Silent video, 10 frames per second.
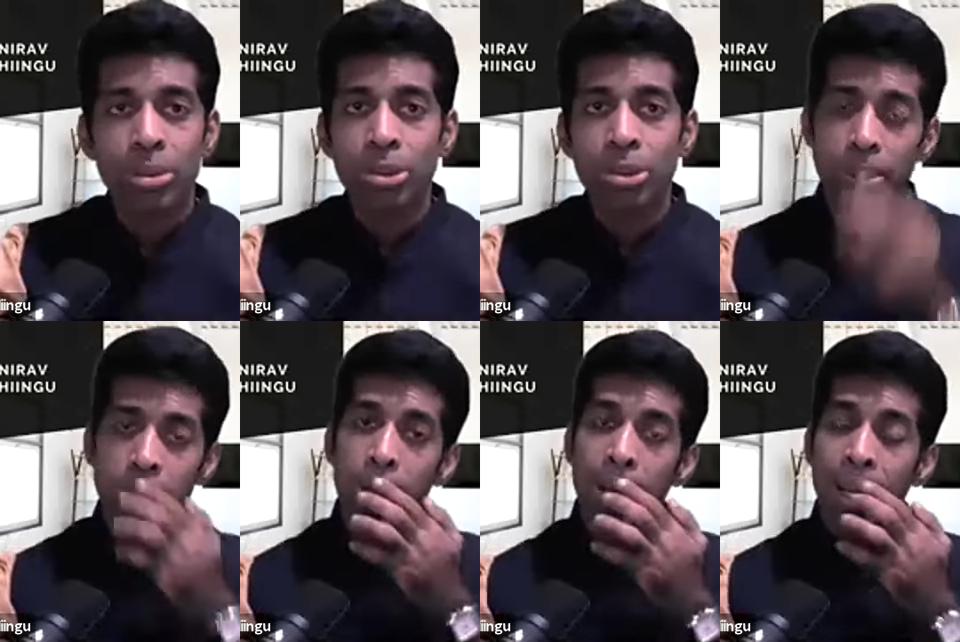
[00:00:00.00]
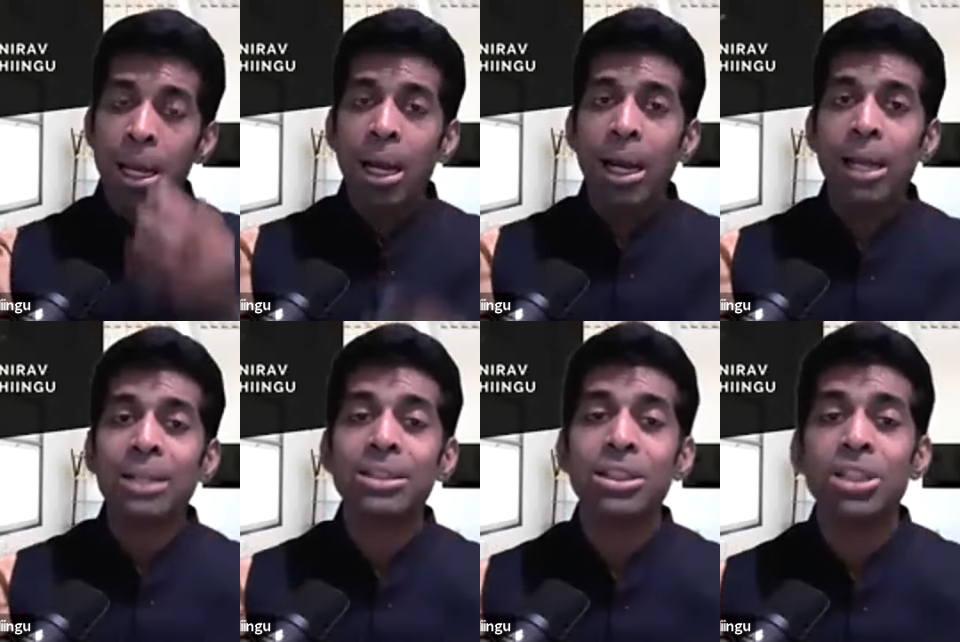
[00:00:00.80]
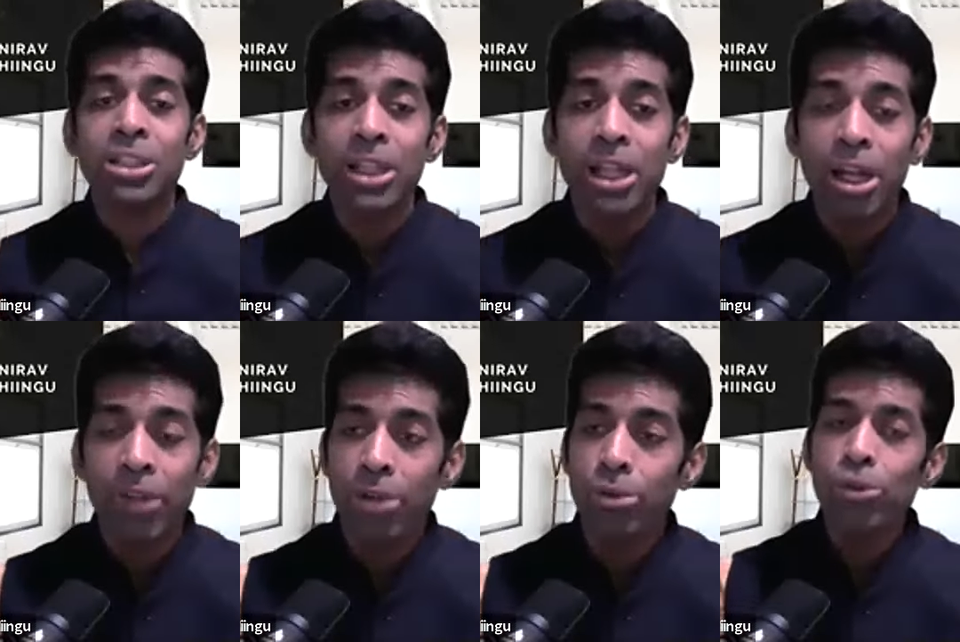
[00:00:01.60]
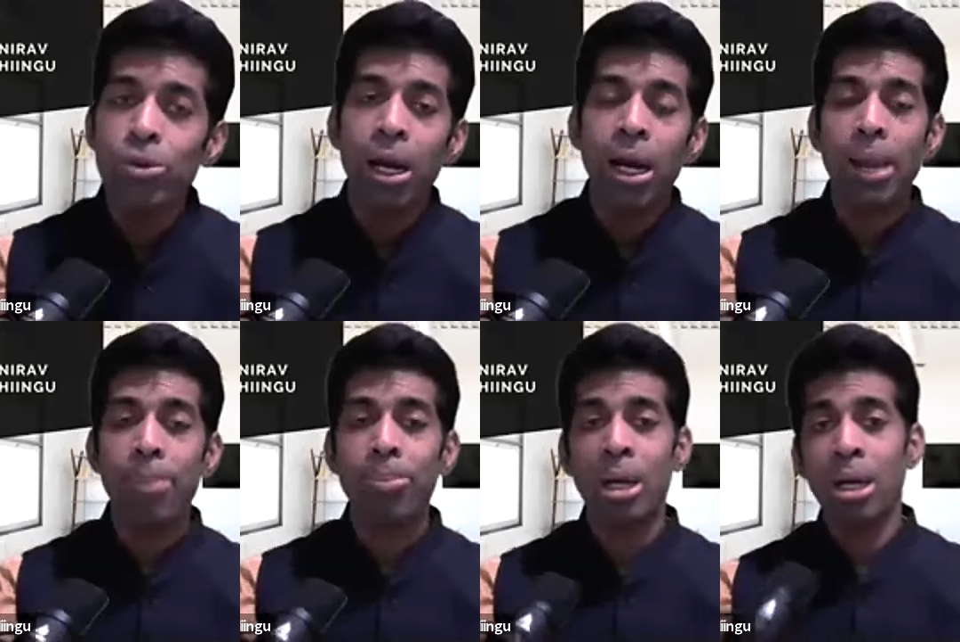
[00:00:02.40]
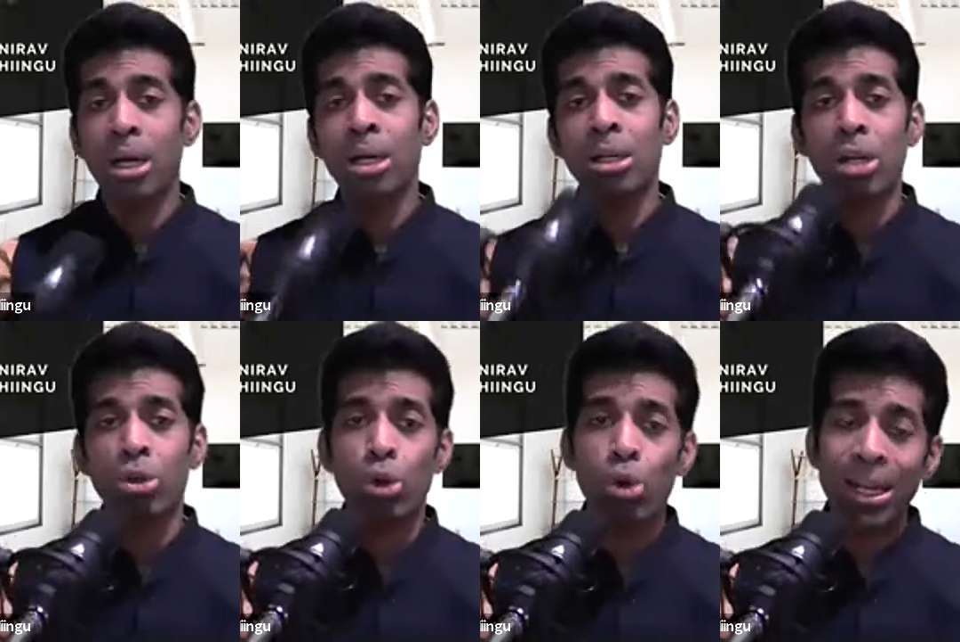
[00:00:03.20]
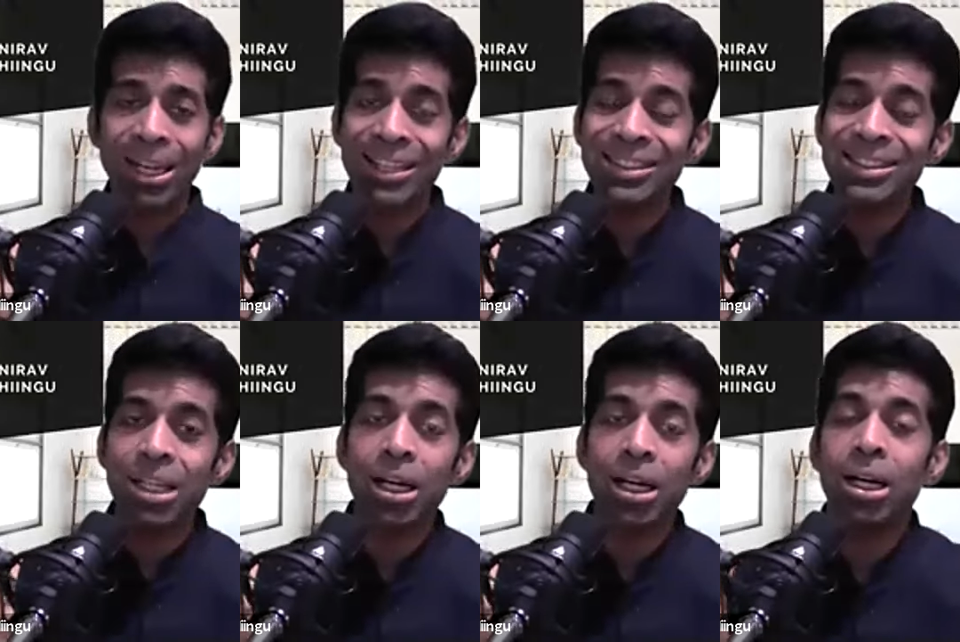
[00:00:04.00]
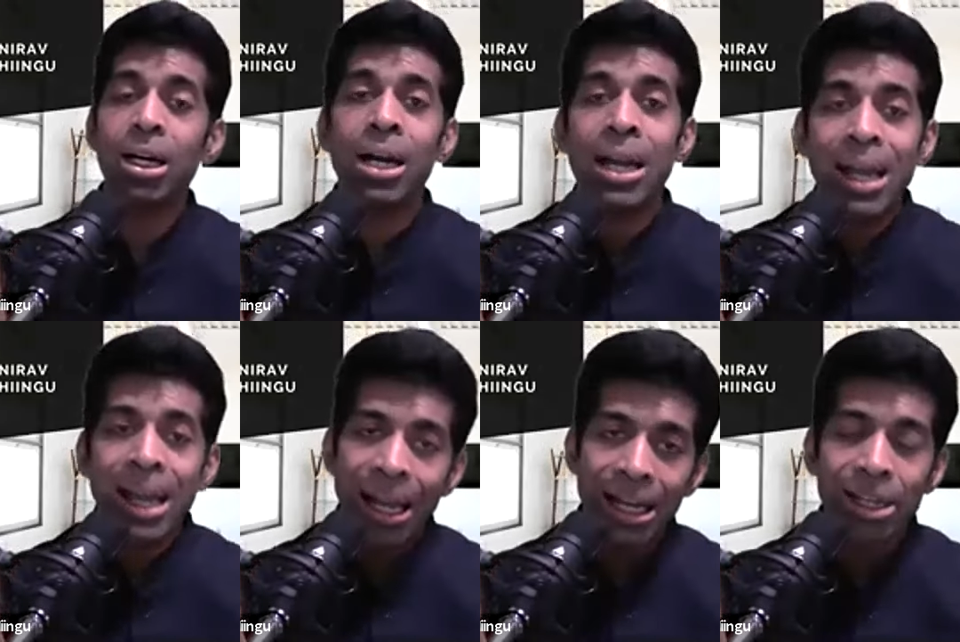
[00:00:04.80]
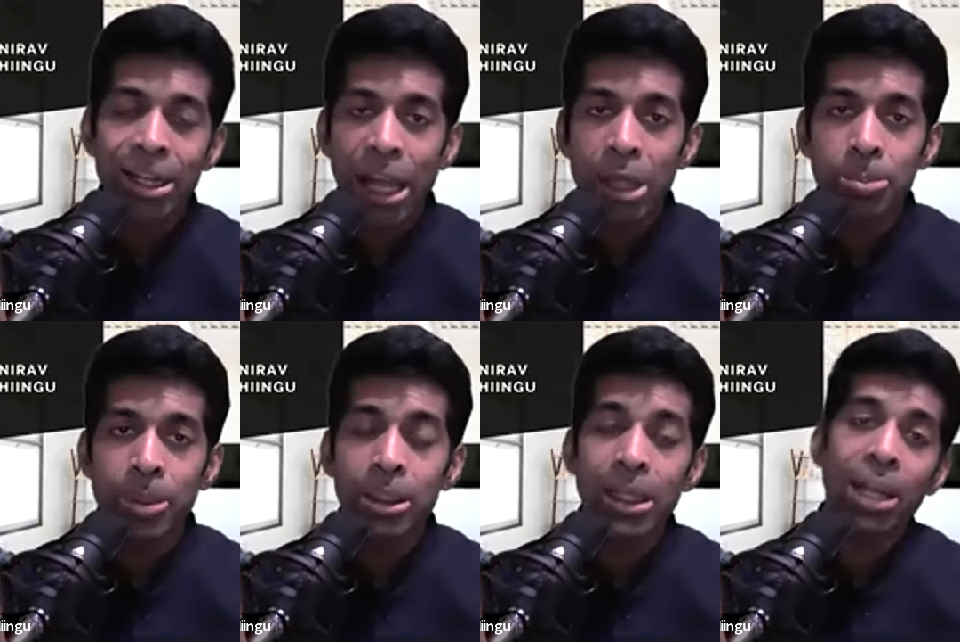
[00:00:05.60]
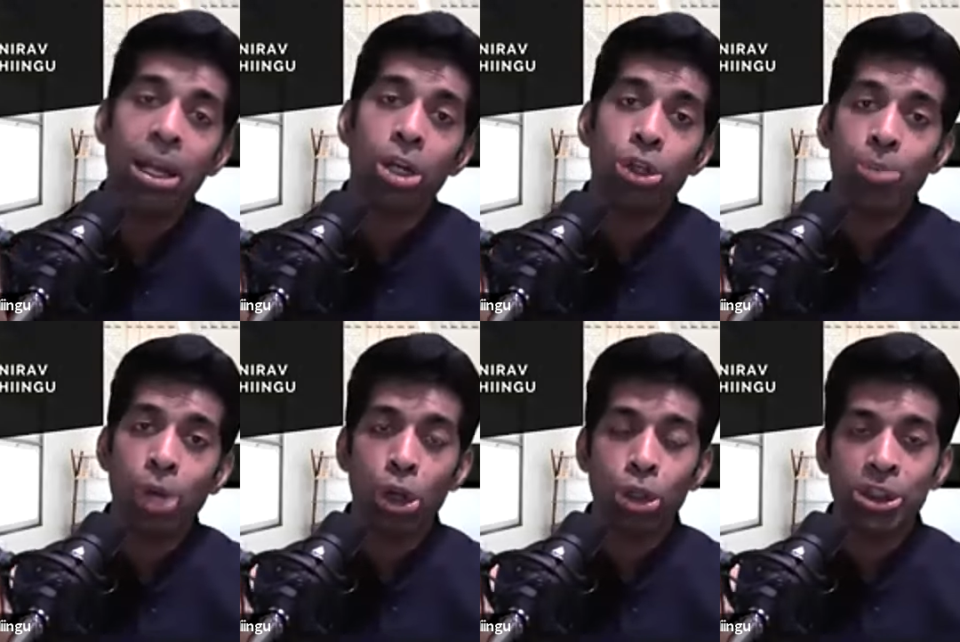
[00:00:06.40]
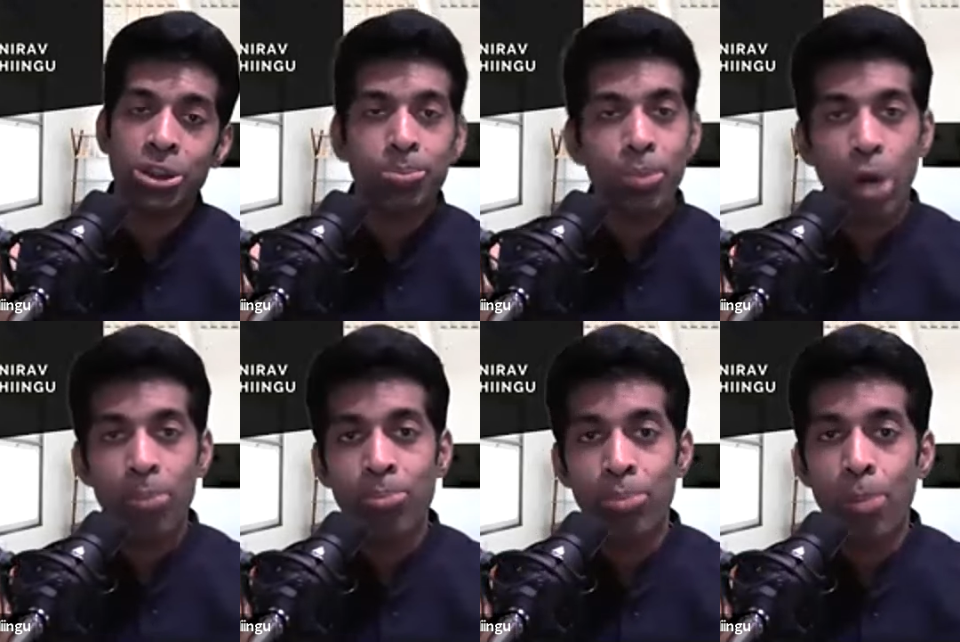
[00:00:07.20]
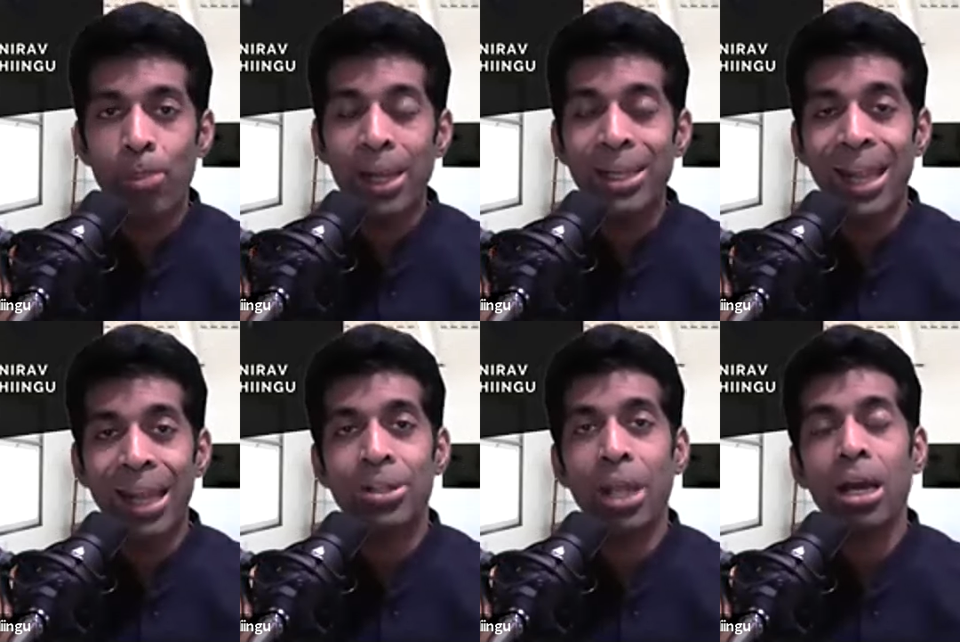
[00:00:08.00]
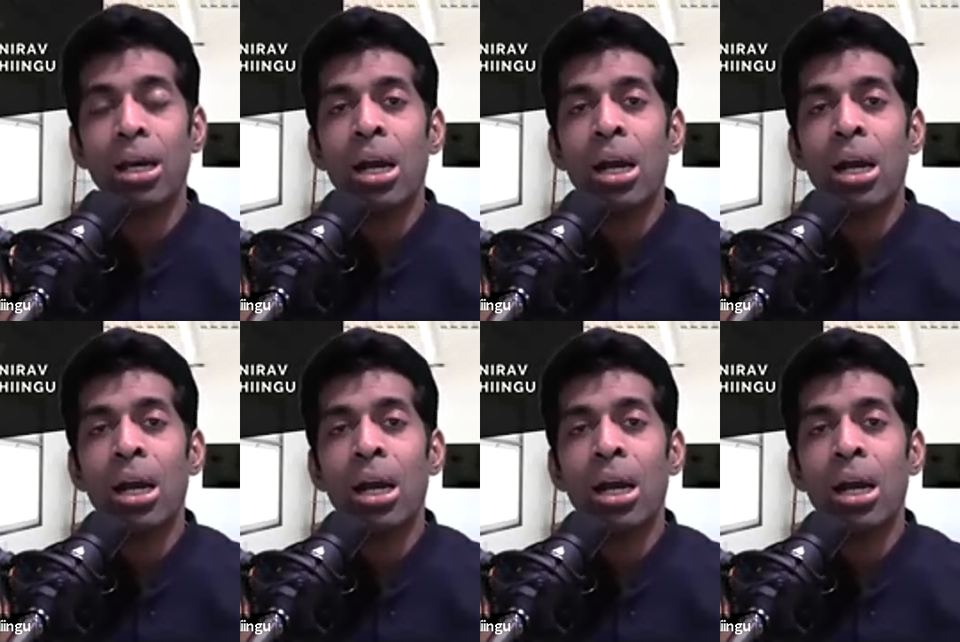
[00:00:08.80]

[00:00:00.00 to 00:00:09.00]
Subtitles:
this one. Hi guys, this is Neerav Hingu. I am a logo analyst, handwriting expert, and a numerologist from Mumbai, India.